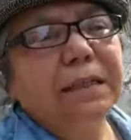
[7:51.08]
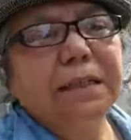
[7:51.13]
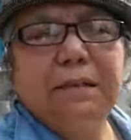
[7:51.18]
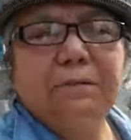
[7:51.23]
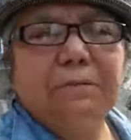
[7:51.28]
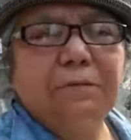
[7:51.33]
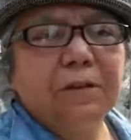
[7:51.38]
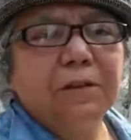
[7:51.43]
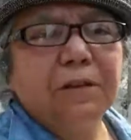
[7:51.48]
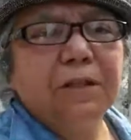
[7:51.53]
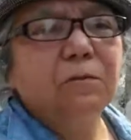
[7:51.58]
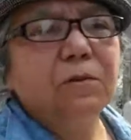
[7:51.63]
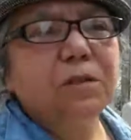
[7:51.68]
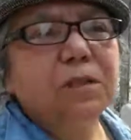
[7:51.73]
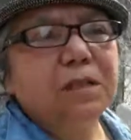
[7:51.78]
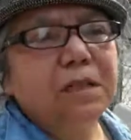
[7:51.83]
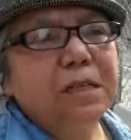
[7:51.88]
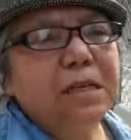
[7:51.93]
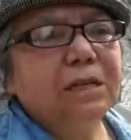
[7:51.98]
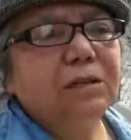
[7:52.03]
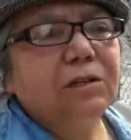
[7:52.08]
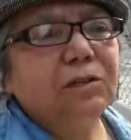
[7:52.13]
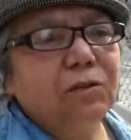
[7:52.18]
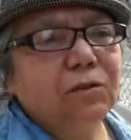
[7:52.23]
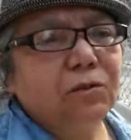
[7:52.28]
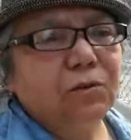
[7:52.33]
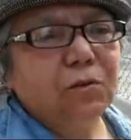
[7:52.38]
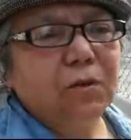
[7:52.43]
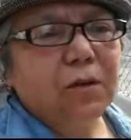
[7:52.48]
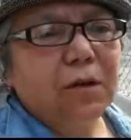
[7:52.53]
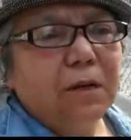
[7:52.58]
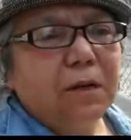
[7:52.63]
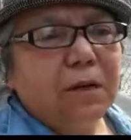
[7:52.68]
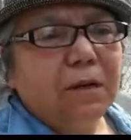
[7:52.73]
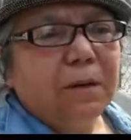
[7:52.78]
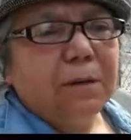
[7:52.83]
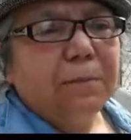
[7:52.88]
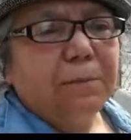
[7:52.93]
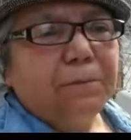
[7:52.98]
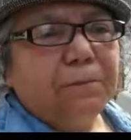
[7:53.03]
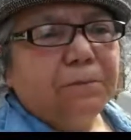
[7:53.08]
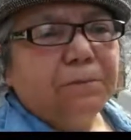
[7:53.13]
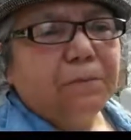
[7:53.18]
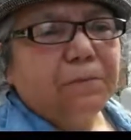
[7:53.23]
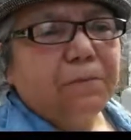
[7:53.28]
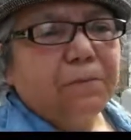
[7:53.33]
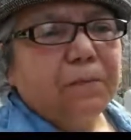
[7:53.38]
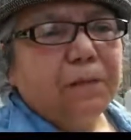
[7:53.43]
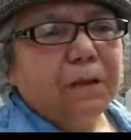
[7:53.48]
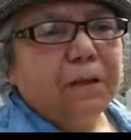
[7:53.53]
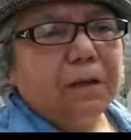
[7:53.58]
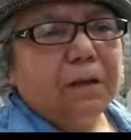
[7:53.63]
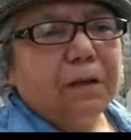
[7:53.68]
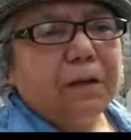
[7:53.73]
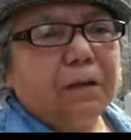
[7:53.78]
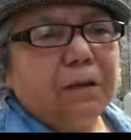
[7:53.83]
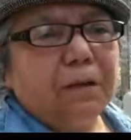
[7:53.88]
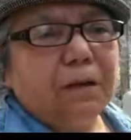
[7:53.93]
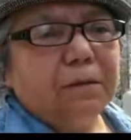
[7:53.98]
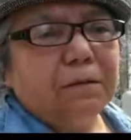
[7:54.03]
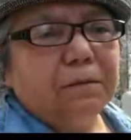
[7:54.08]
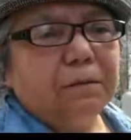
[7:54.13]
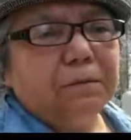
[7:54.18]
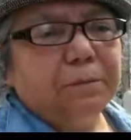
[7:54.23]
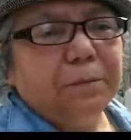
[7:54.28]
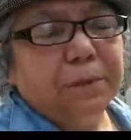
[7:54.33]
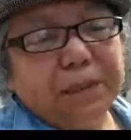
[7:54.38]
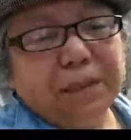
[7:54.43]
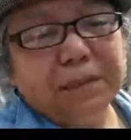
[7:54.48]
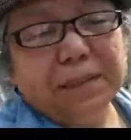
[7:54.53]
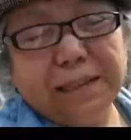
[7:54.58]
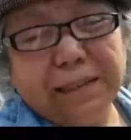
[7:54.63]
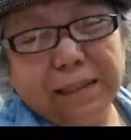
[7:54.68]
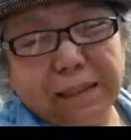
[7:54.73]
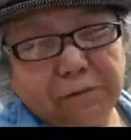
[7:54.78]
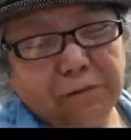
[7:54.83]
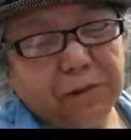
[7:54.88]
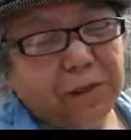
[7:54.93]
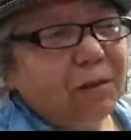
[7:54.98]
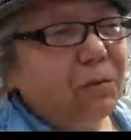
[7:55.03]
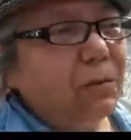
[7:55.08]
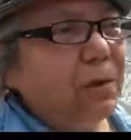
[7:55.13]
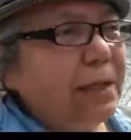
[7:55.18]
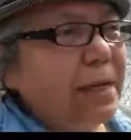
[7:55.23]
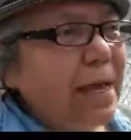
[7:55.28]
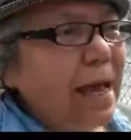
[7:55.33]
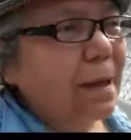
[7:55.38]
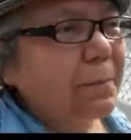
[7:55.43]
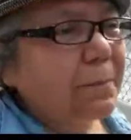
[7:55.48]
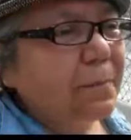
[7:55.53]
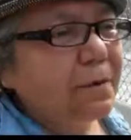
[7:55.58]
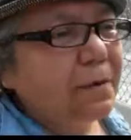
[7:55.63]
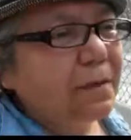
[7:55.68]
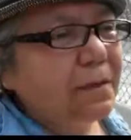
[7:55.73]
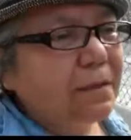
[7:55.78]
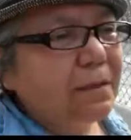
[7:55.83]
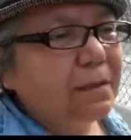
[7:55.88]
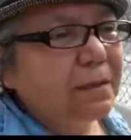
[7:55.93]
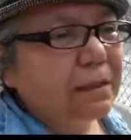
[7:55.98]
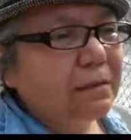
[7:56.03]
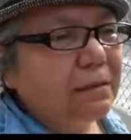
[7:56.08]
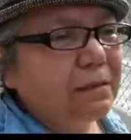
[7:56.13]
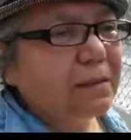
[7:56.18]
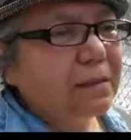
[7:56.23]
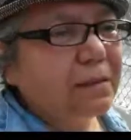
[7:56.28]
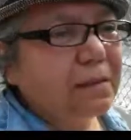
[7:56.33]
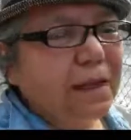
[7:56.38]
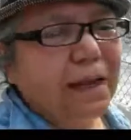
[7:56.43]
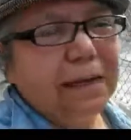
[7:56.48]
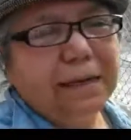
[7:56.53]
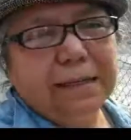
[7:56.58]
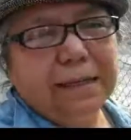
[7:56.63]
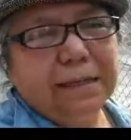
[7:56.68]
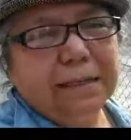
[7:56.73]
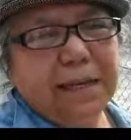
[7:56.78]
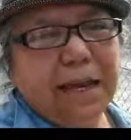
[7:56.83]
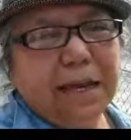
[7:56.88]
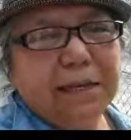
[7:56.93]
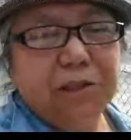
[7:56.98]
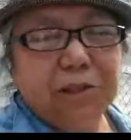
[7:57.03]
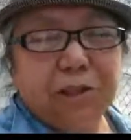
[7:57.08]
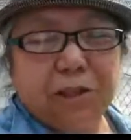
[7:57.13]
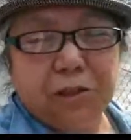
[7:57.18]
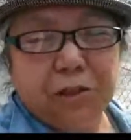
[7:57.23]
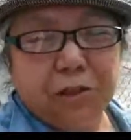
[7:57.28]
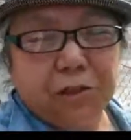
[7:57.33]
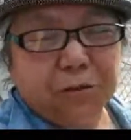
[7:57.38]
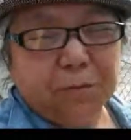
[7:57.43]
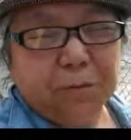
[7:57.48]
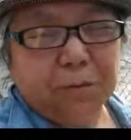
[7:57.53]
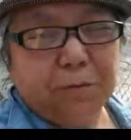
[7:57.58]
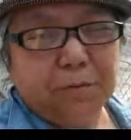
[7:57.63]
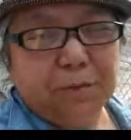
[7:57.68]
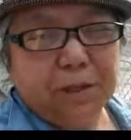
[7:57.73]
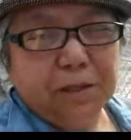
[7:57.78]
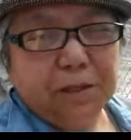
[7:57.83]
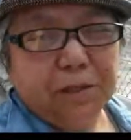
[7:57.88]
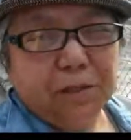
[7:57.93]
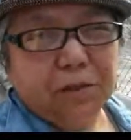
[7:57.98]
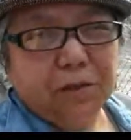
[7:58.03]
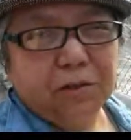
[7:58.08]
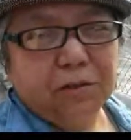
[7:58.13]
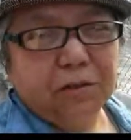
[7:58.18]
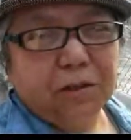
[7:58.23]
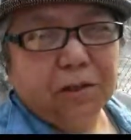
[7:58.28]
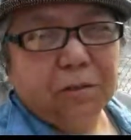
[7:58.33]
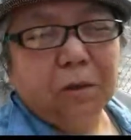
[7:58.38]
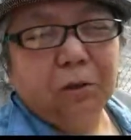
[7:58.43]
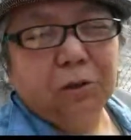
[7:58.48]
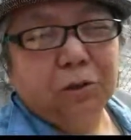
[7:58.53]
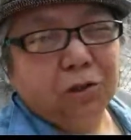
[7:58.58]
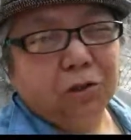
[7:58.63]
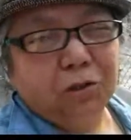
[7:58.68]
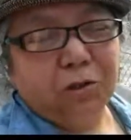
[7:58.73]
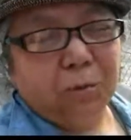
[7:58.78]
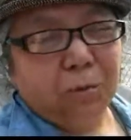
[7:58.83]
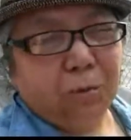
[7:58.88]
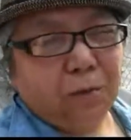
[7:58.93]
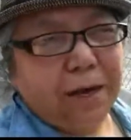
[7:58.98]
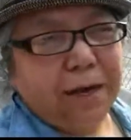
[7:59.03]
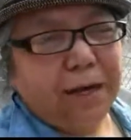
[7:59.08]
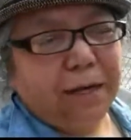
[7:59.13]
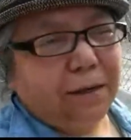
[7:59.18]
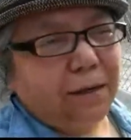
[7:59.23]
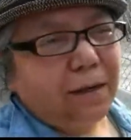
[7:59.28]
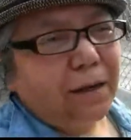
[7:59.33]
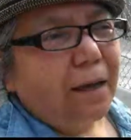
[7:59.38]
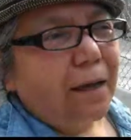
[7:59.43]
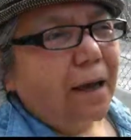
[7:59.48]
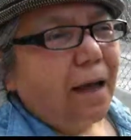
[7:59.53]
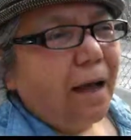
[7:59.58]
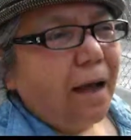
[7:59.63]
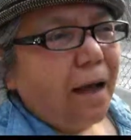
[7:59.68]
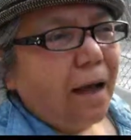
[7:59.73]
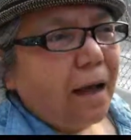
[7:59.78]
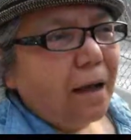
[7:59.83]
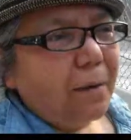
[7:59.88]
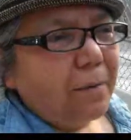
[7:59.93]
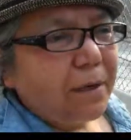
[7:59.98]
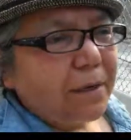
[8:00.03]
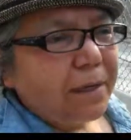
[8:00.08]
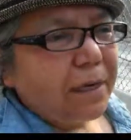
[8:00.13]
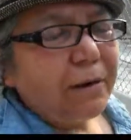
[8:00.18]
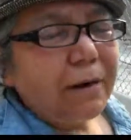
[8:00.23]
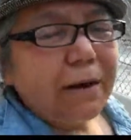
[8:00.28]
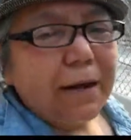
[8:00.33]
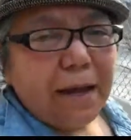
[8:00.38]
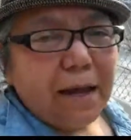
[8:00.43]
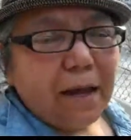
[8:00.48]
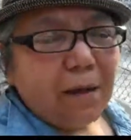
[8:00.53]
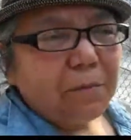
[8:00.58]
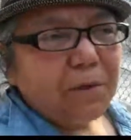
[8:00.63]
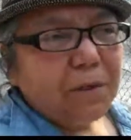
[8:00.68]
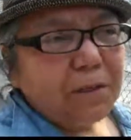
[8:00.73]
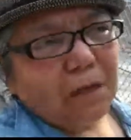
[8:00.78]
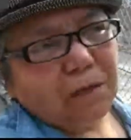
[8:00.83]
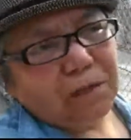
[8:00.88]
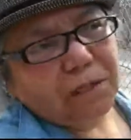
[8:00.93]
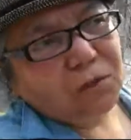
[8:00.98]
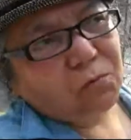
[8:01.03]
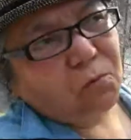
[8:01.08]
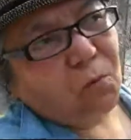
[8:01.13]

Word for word: didn't feel there was a need to. Uh, because I lived here when it happened, it, kind of gets etched into your into your emotional brain. But here I am because I just